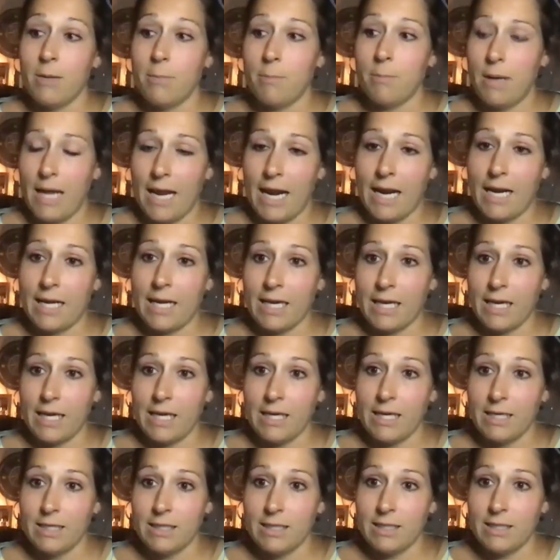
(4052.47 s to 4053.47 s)
planning
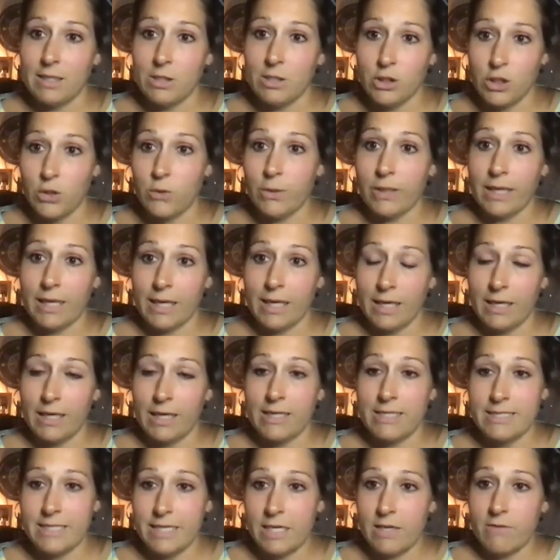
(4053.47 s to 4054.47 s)
it, doing it,
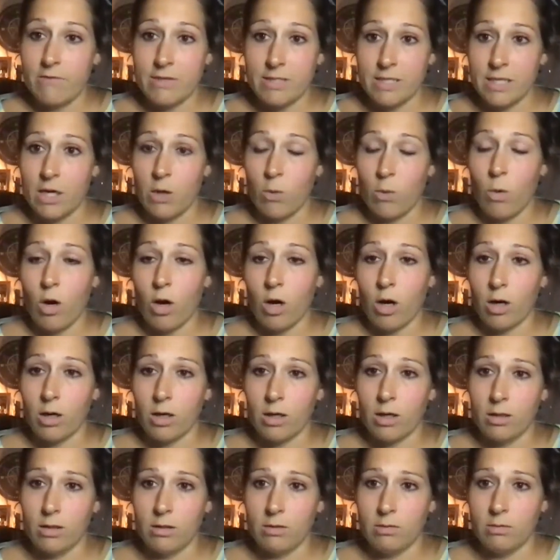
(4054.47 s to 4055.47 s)
and seeing if it's going to work.
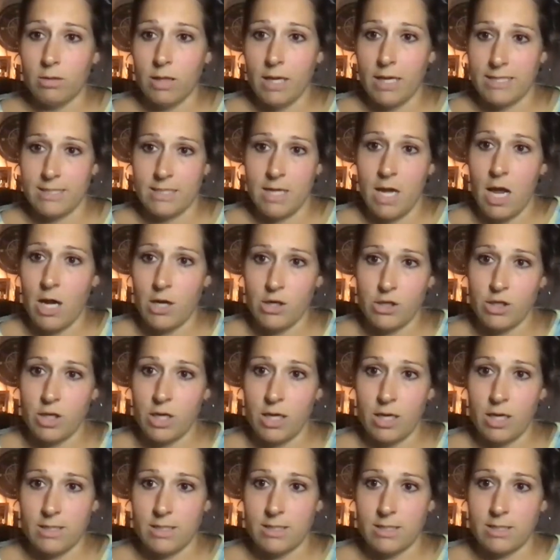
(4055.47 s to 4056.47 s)
It's not
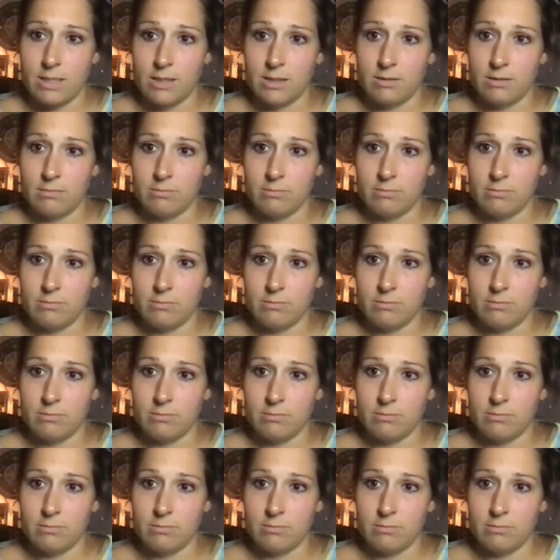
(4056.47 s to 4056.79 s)
just